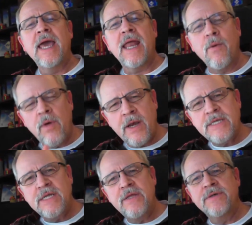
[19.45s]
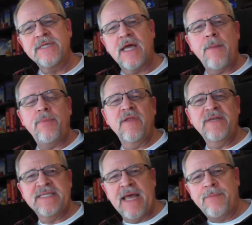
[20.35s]
and I wanted to use a couple
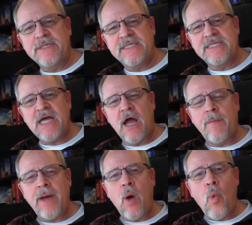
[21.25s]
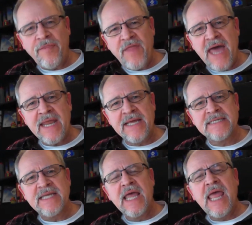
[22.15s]
of examples to talk about what that
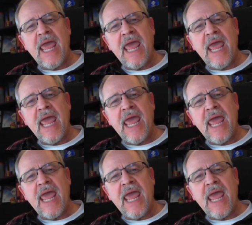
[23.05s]
is